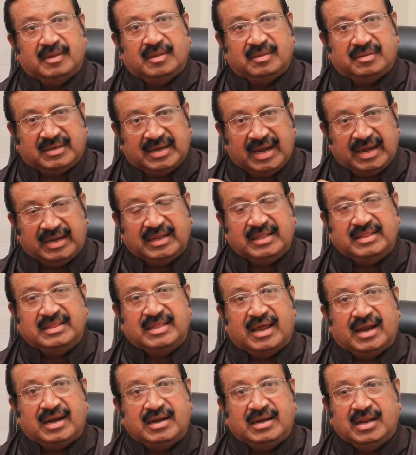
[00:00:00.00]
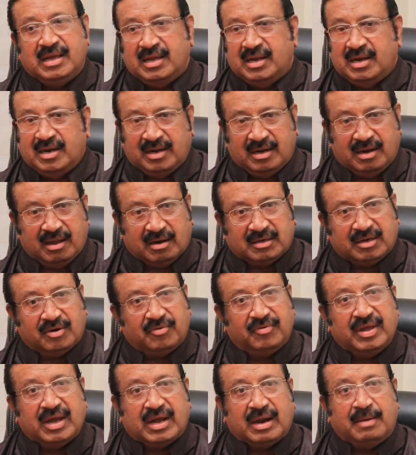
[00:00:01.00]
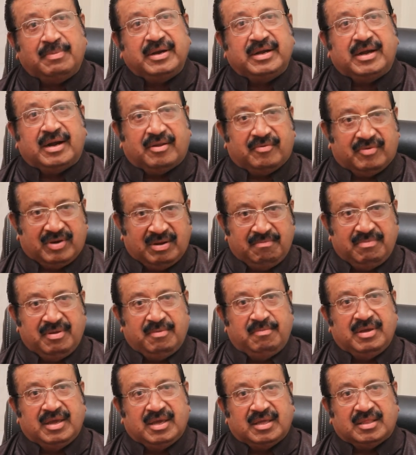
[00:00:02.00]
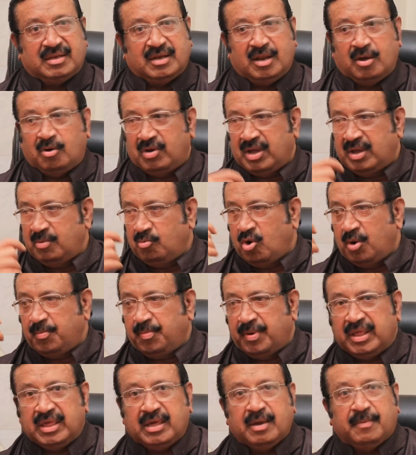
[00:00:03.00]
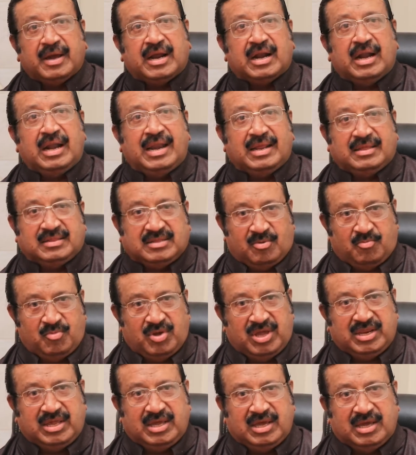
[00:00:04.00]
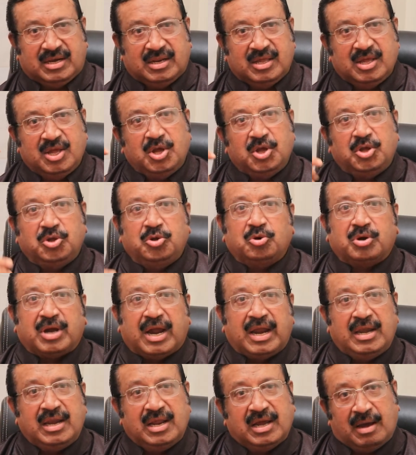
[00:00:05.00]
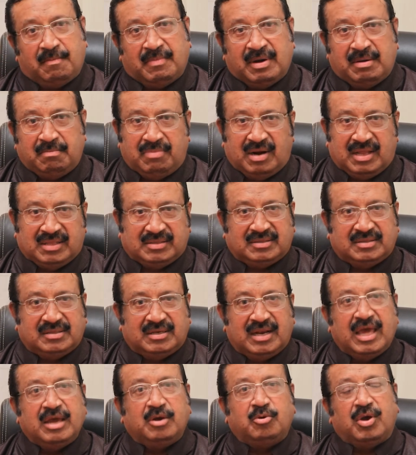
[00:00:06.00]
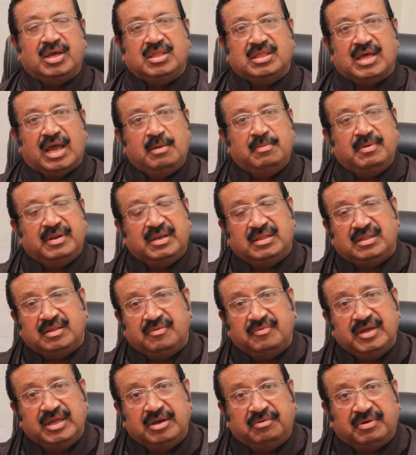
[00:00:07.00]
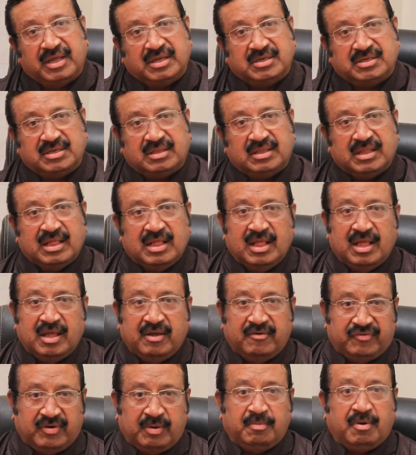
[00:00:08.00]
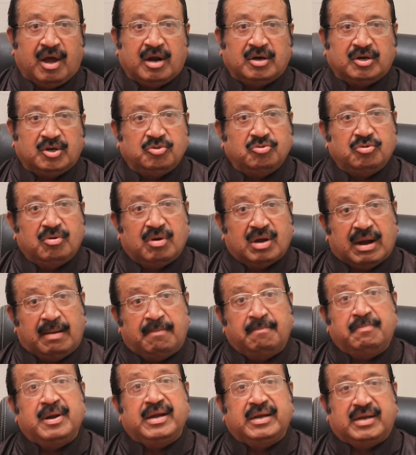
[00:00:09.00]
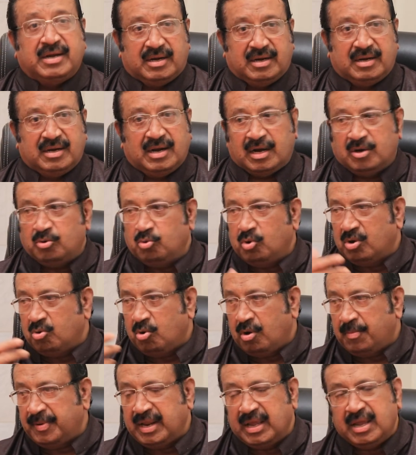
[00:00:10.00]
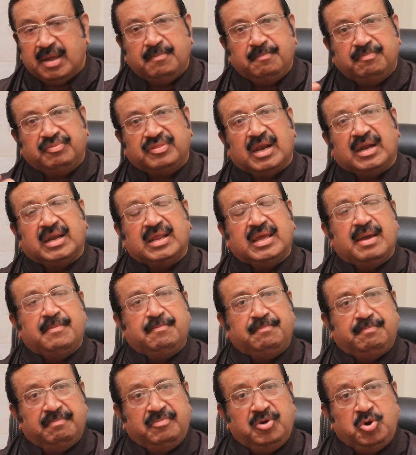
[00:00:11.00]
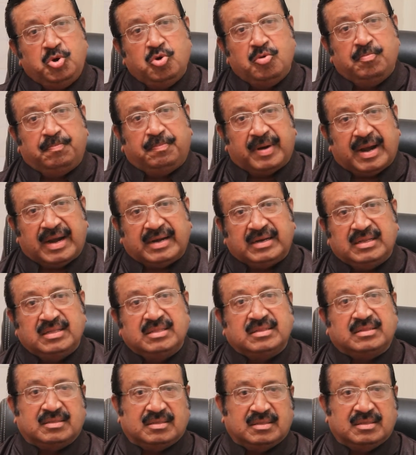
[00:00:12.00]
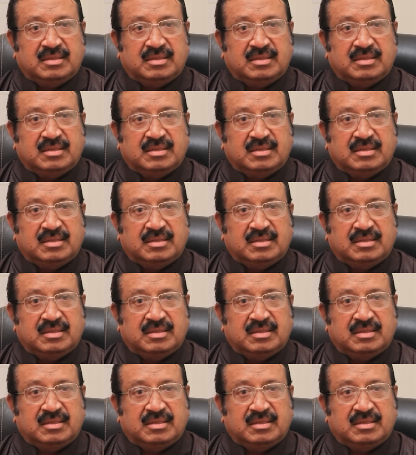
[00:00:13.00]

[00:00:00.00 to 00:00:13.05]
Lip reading: stating that, Doctor, we have completed our MBBS. Now I am opening up a clinic somewhere here. You kindly come and bless. Likewise, I will be receiving invitations from doctors who have completed and who are opening up, setting up new practice,